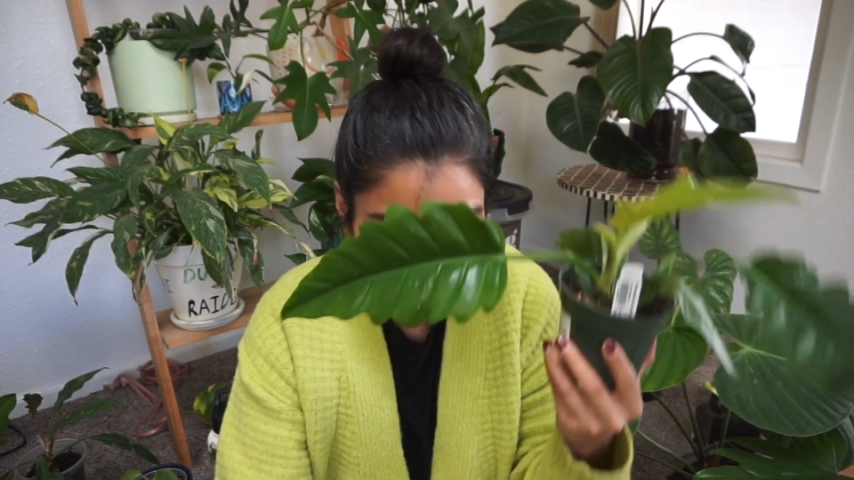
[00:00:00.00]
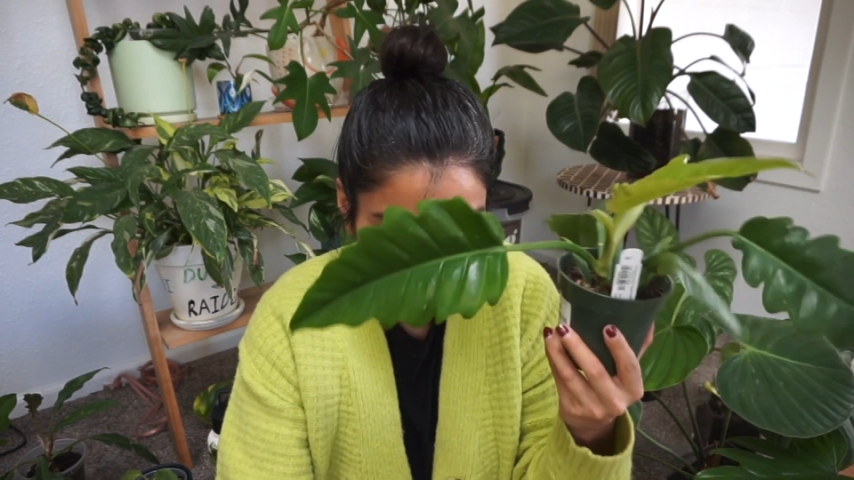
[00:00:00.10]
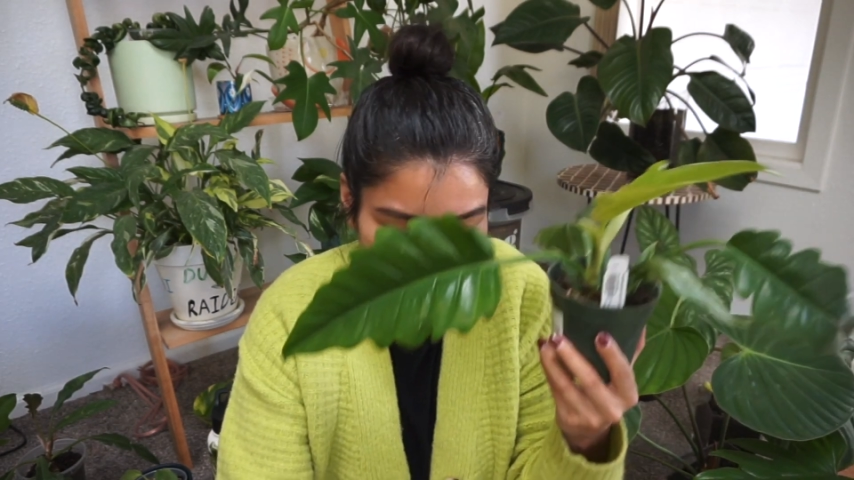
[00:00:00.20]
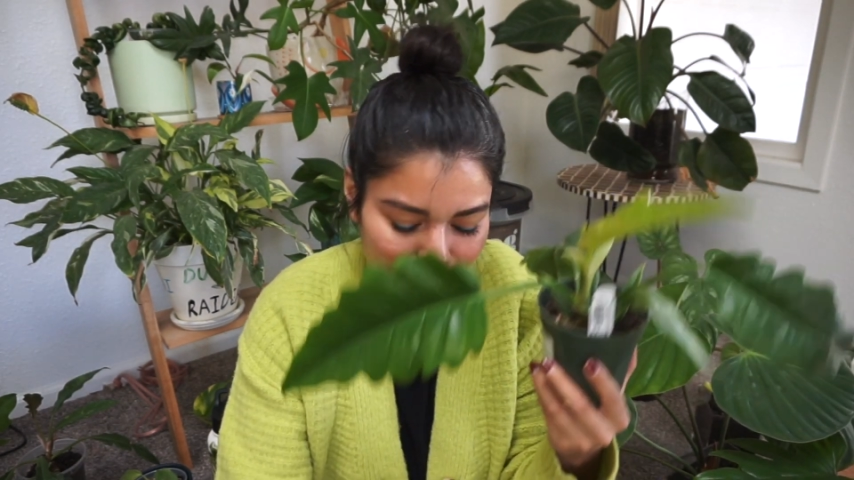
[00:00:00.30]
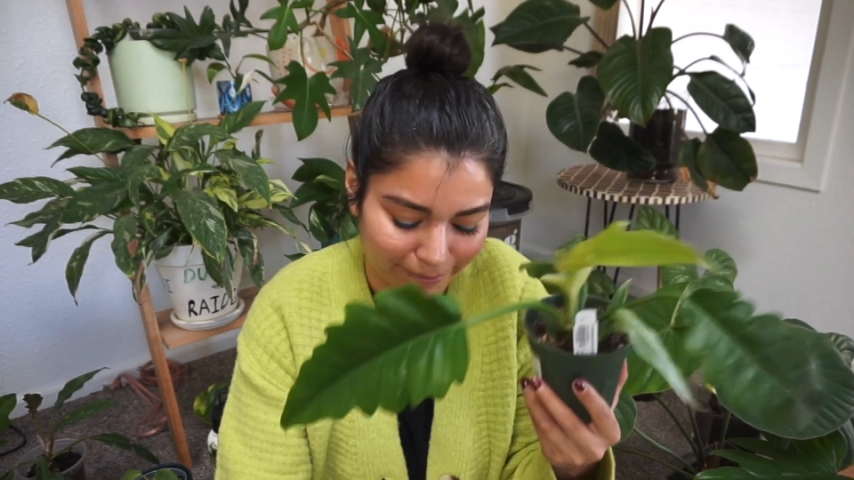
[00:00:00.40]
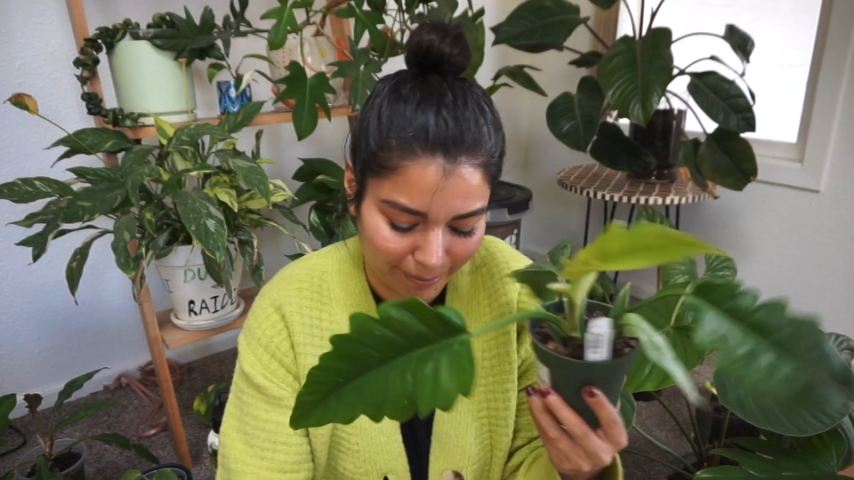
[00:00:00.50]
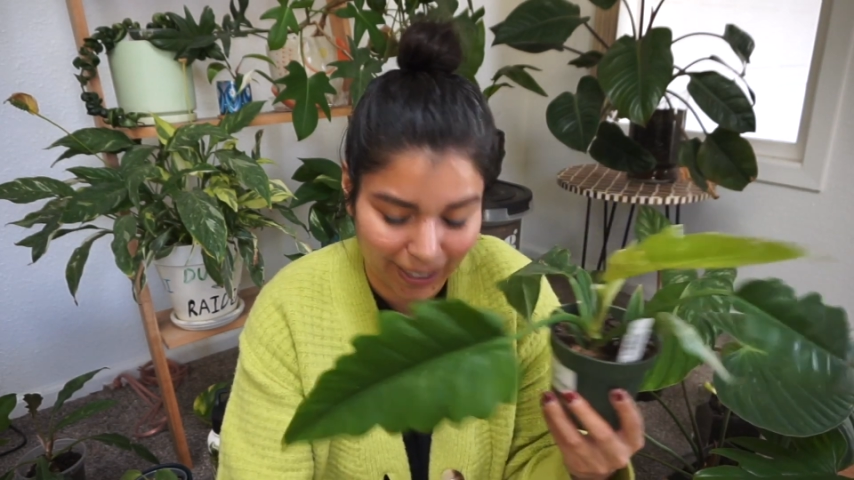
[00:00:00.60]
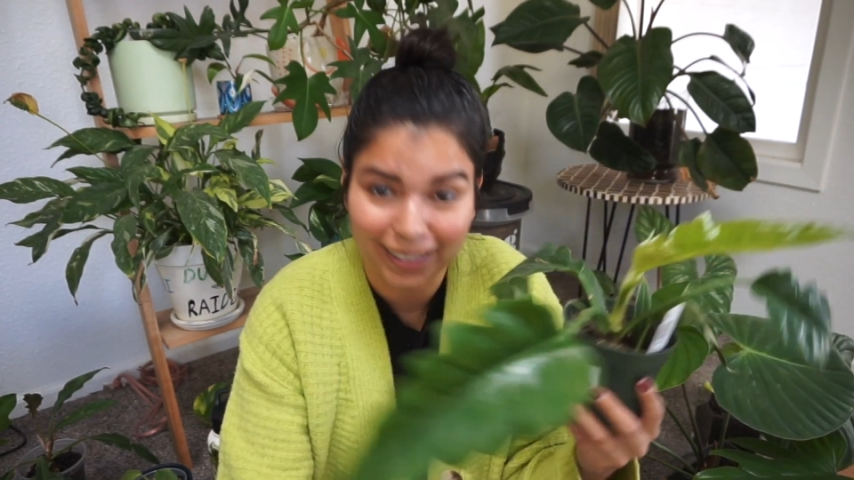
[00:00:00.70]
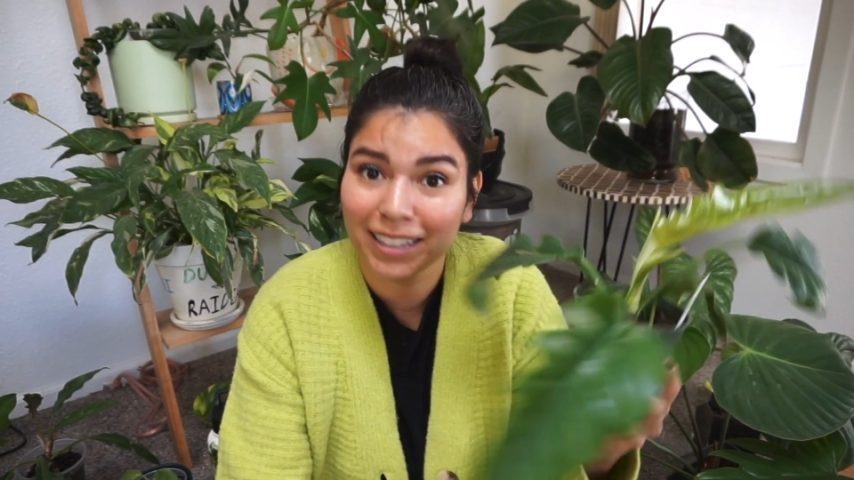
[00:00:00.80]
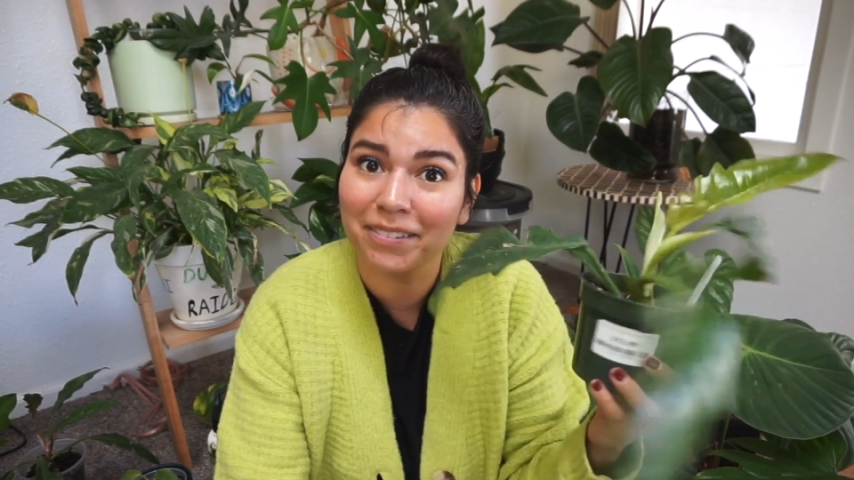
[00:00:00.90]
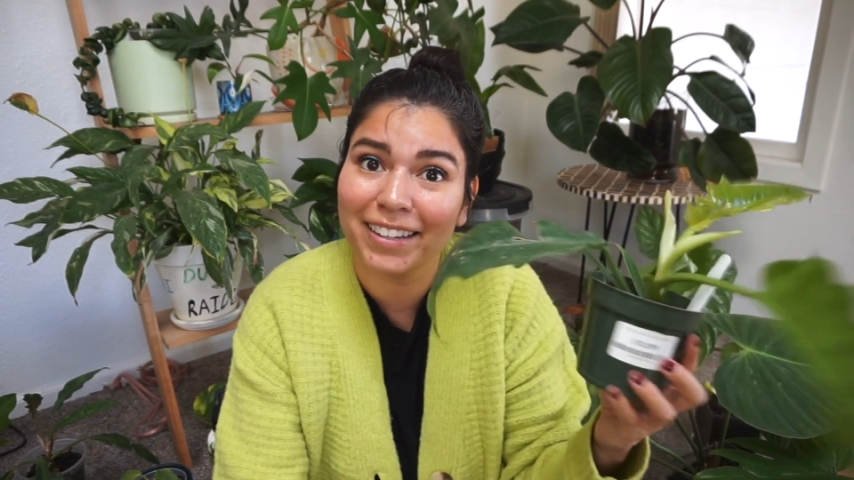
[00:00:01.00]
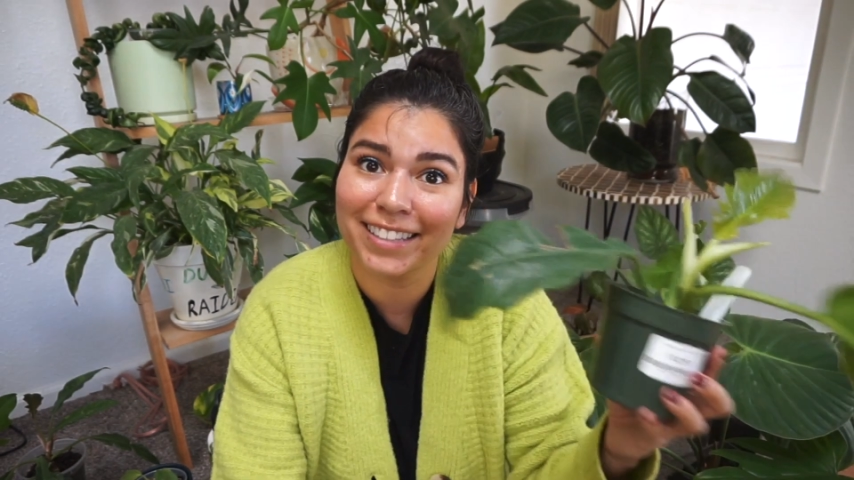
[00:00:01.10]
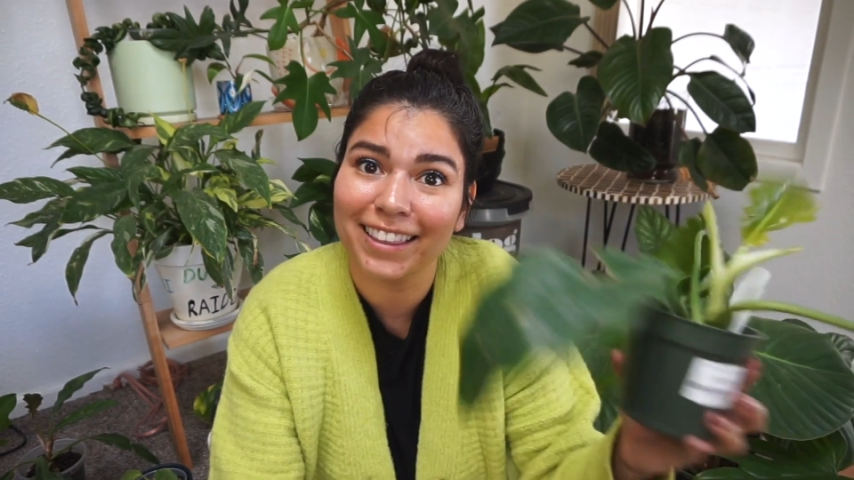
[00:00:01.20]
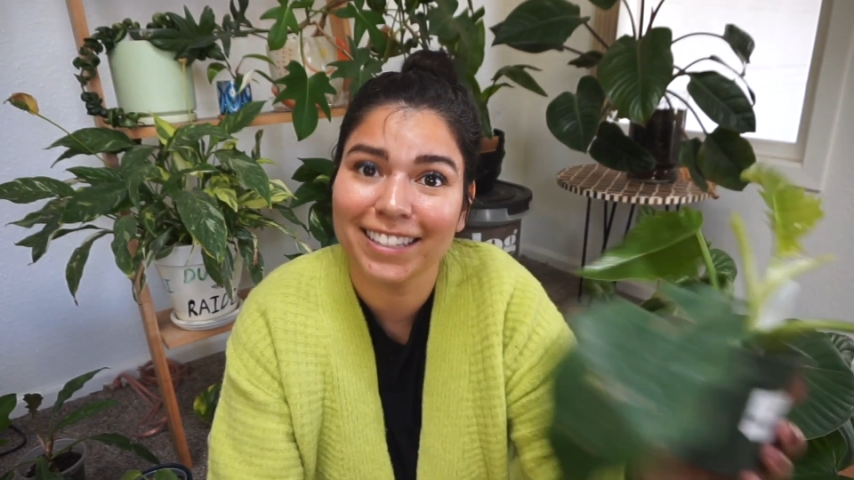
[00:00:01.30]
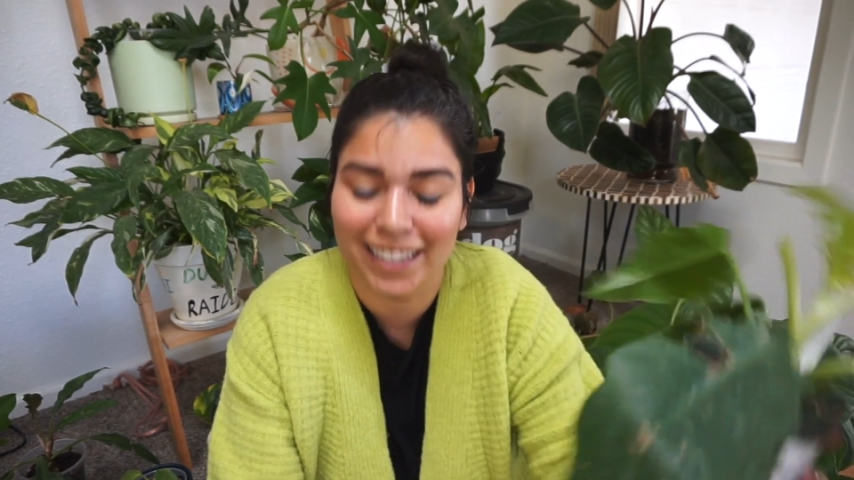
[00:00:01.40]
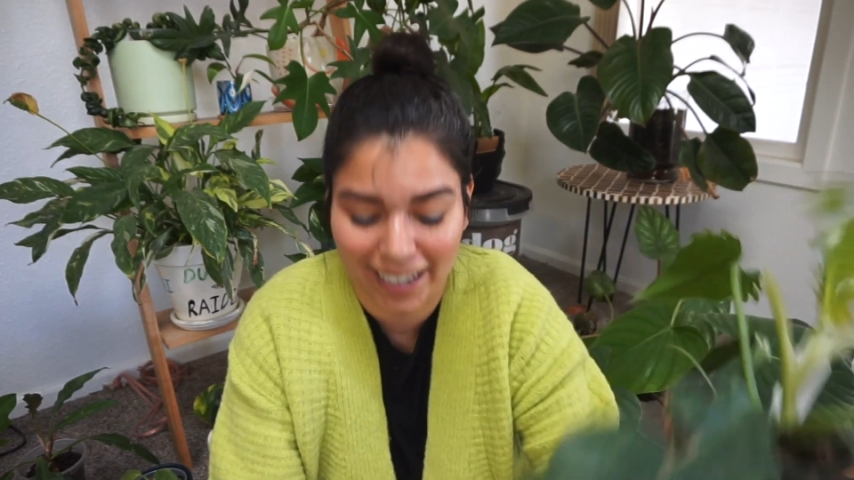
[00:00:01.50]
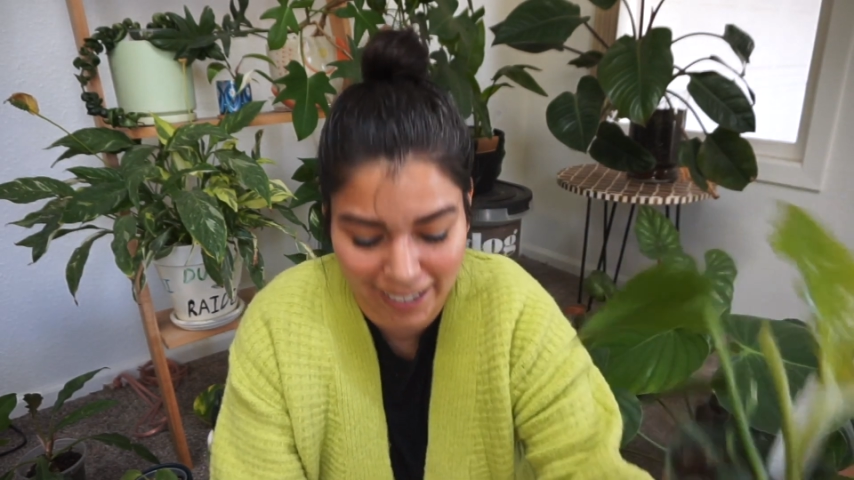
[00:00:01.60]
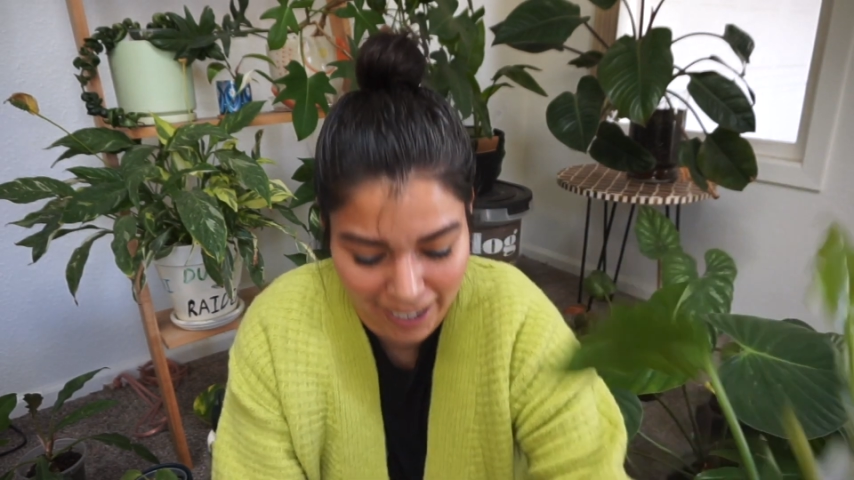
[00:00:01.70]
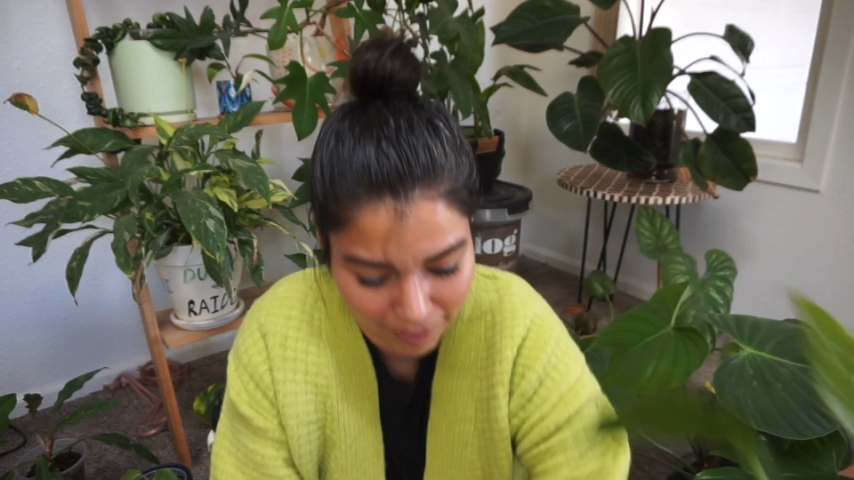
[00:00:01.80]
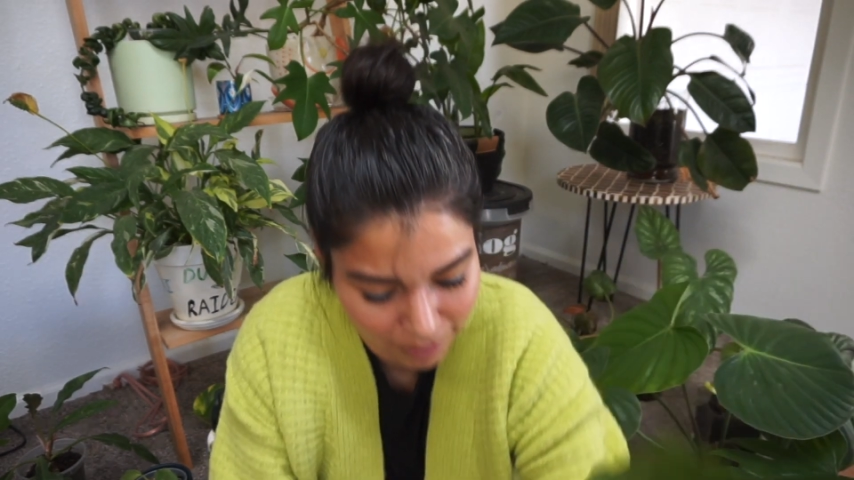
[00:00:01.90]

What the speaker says: so that's why he's in the second half.